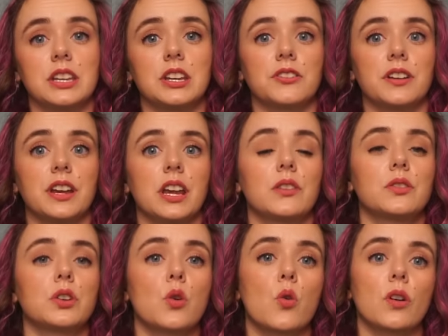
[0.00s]
hearing,
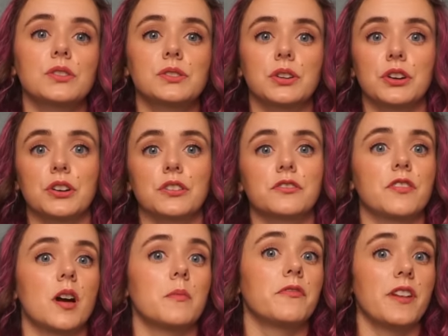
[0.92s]
the courts heard
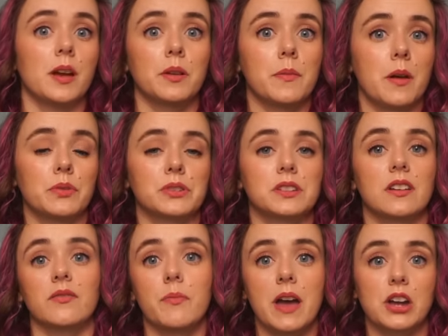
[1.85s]
from family members
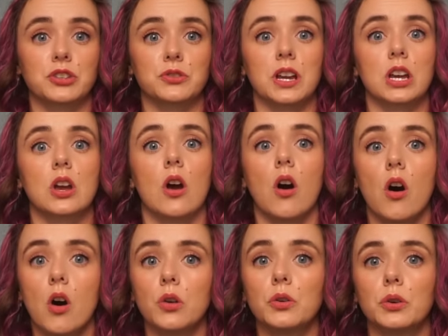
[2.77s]
of Patrick,
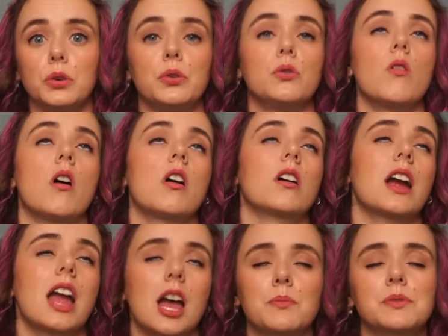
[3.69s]
all who are
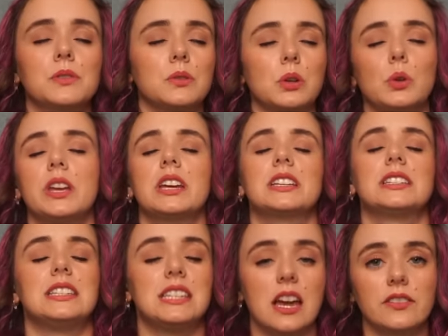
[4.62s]
absolutely
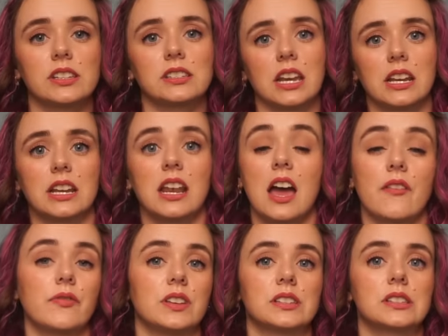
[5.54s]
devastated
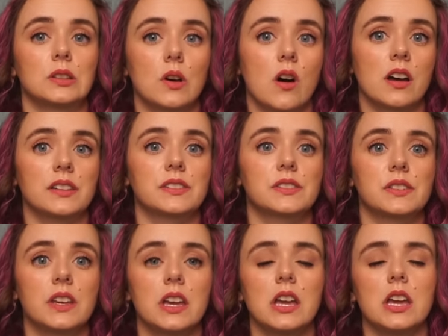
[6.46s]
at this loss.
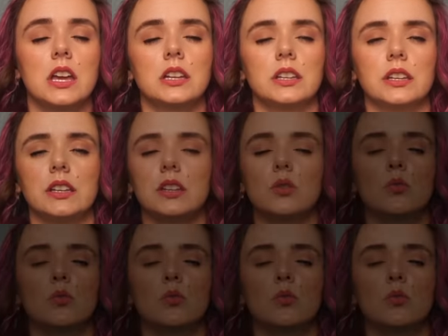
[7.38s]
He